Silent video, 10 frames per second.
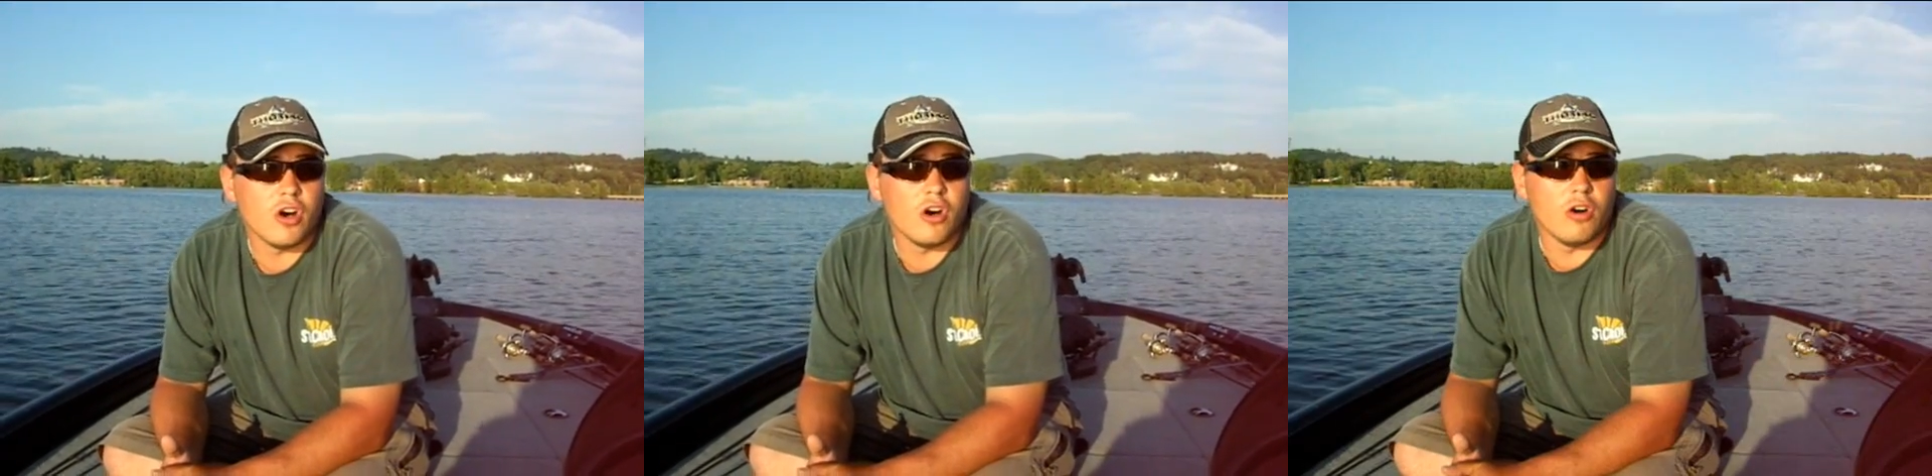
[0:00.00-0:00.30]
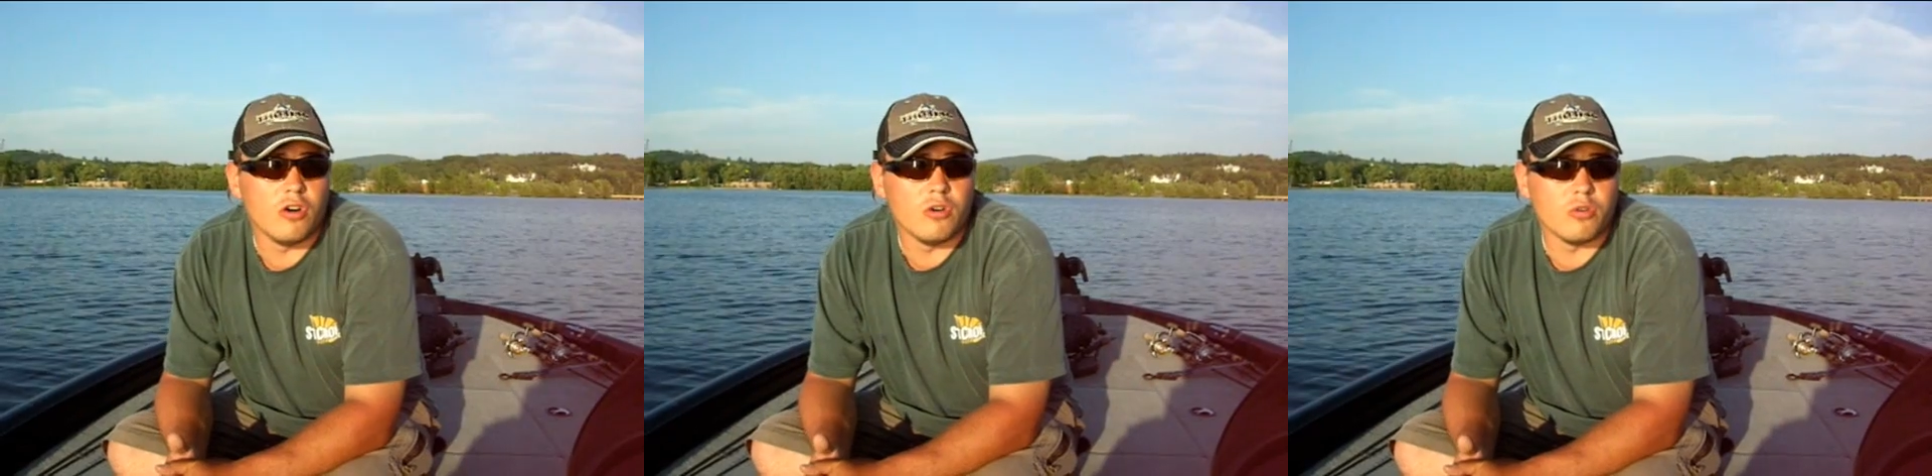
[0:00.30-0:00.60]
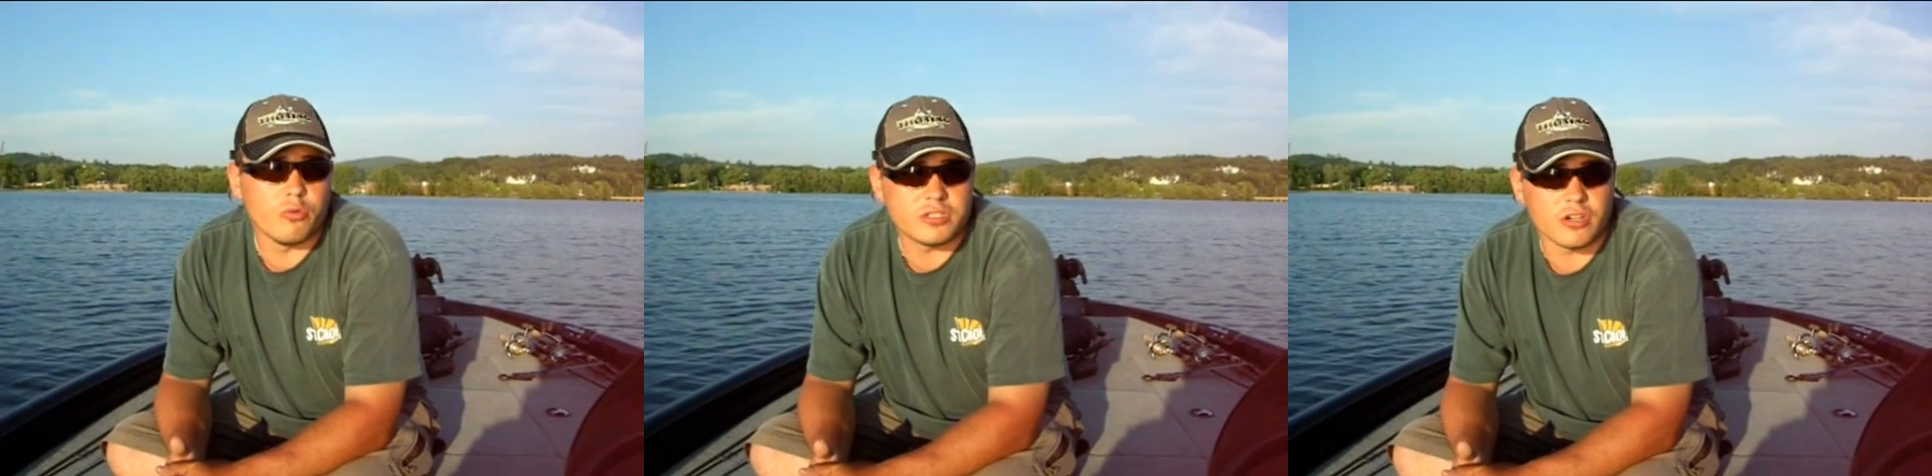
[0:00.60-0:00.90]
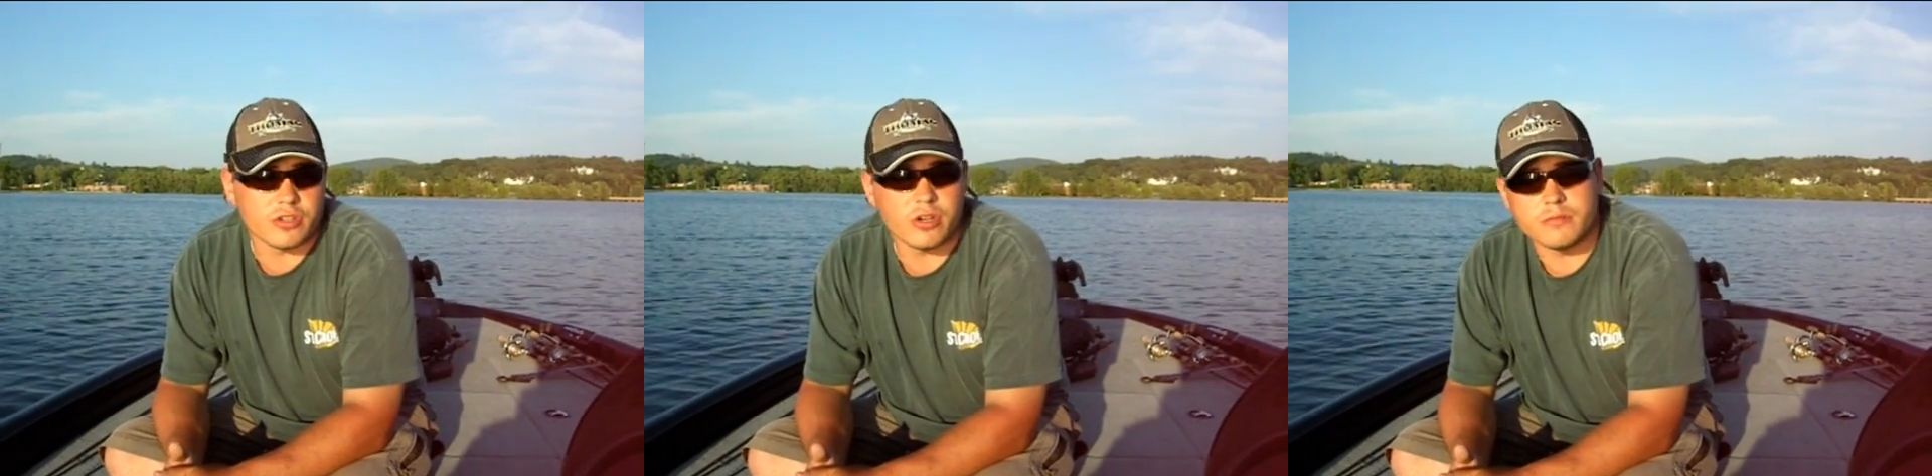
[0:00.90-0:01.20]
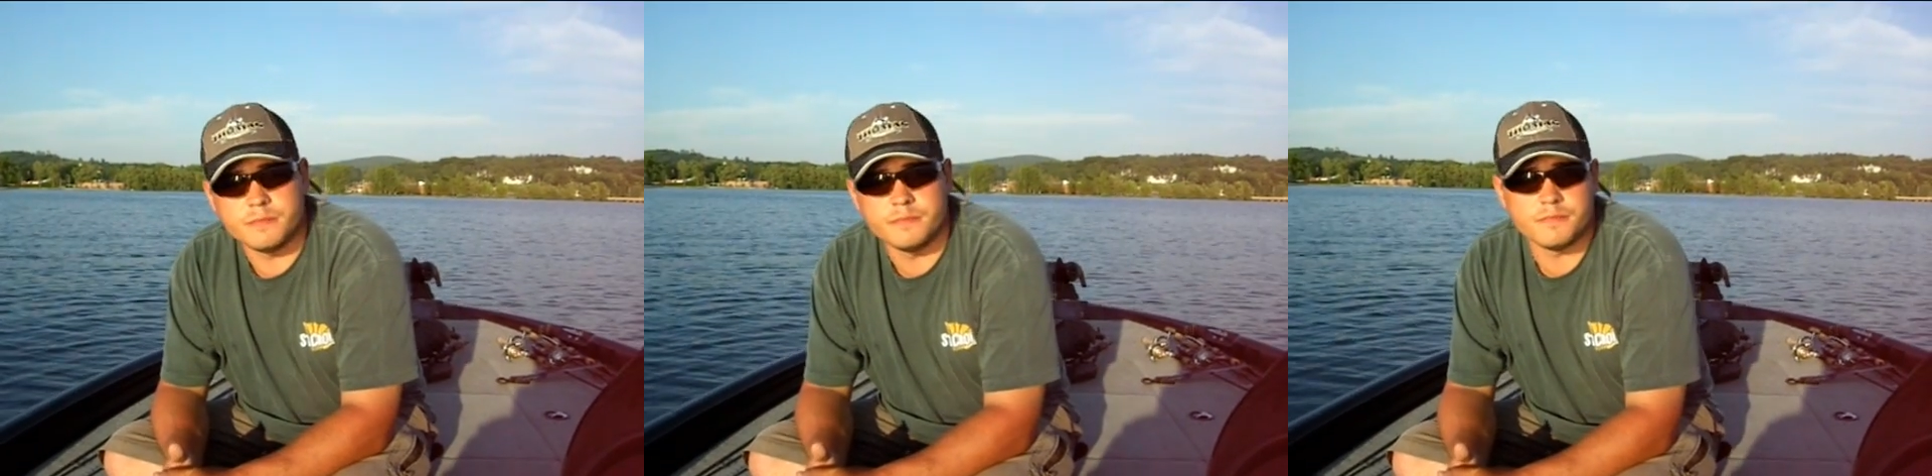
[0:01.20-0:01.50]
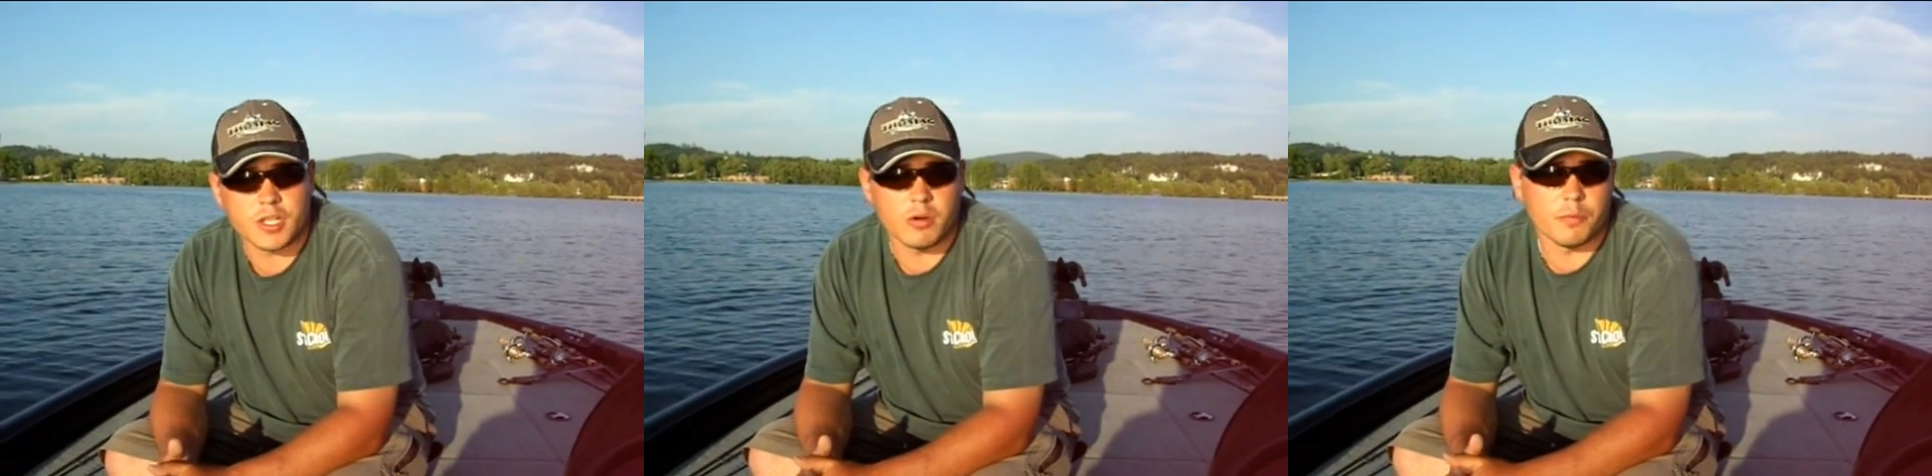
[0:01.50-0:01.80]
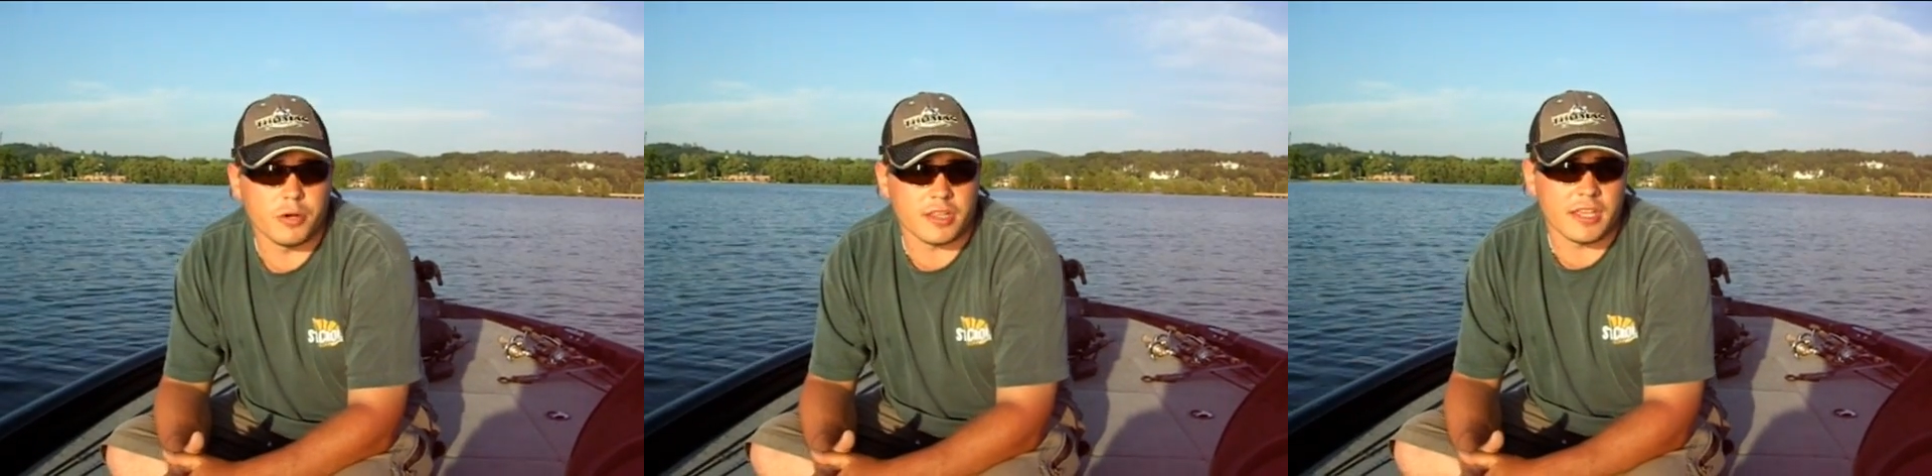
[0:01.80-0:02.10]
So we started to go, hmm, you
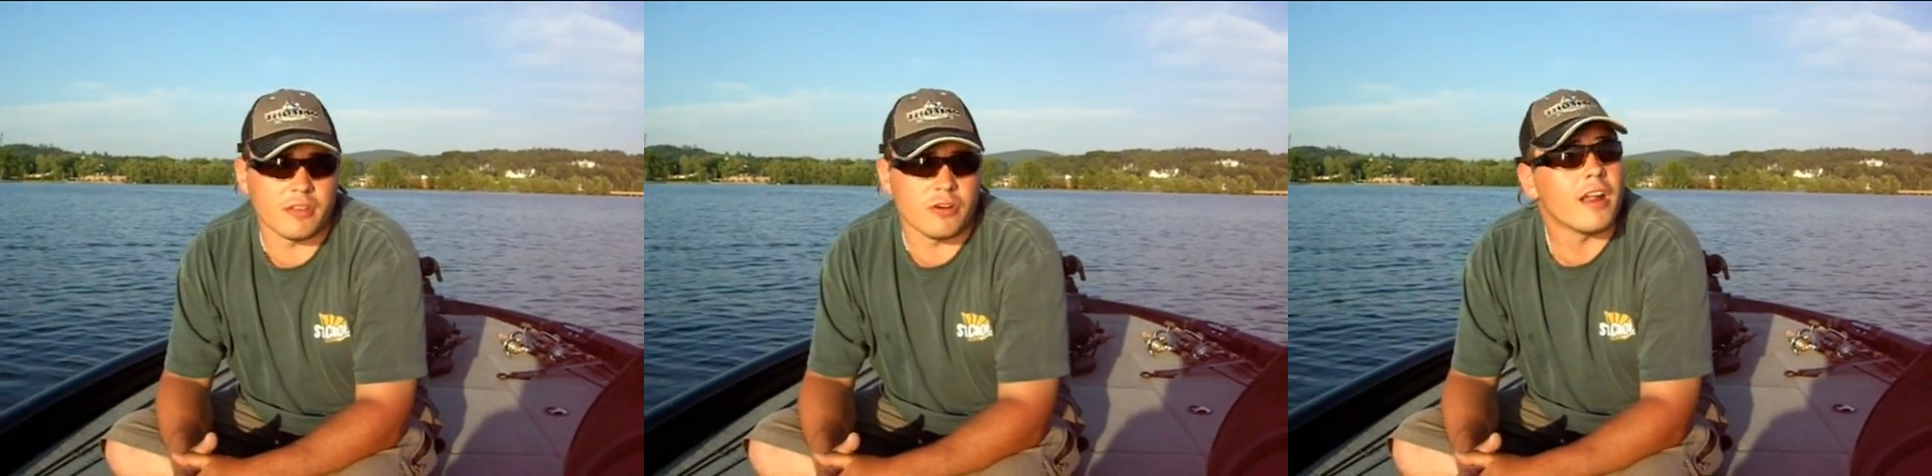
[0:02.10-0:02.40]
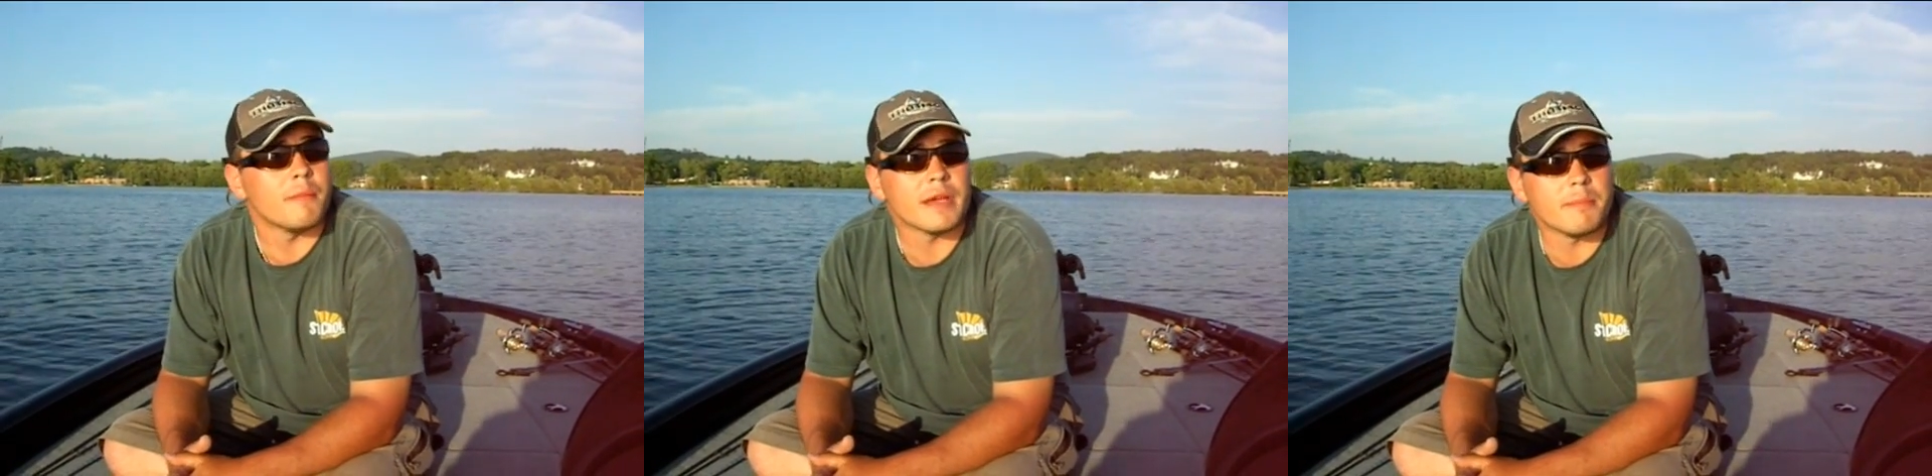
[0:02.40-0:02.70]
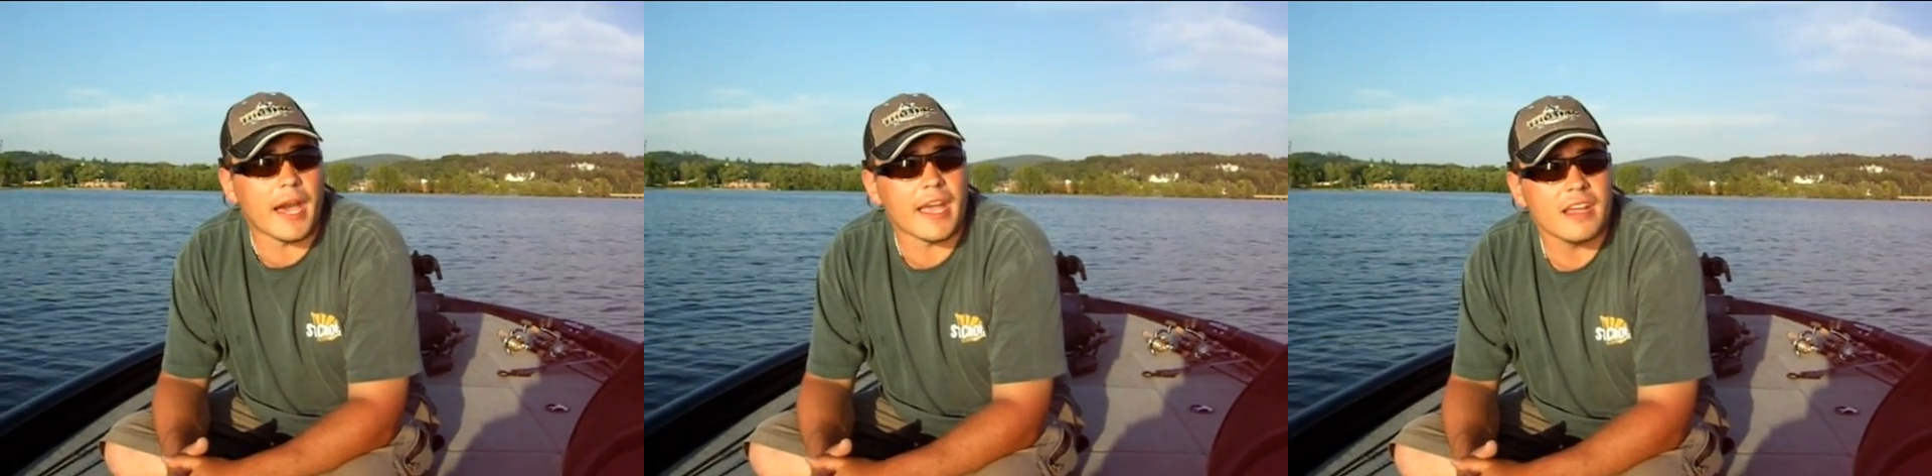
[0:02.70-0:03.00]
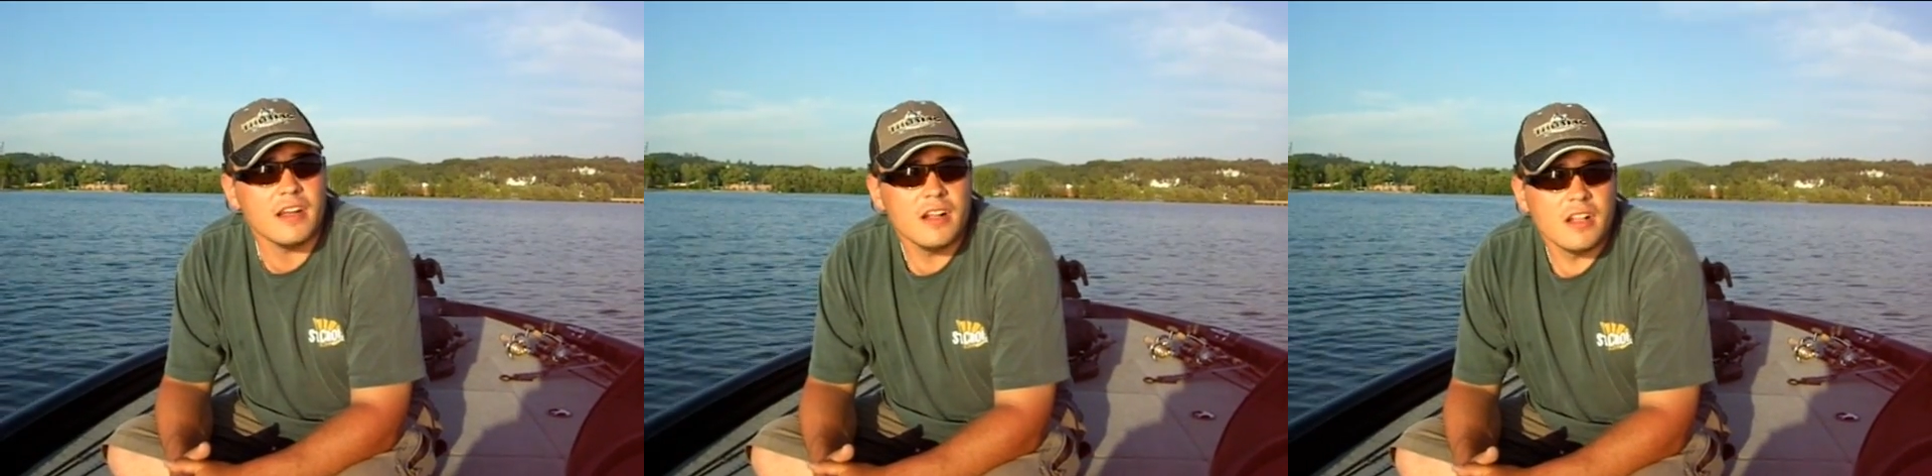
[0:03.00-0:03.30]
know, we're putting together not a big bag.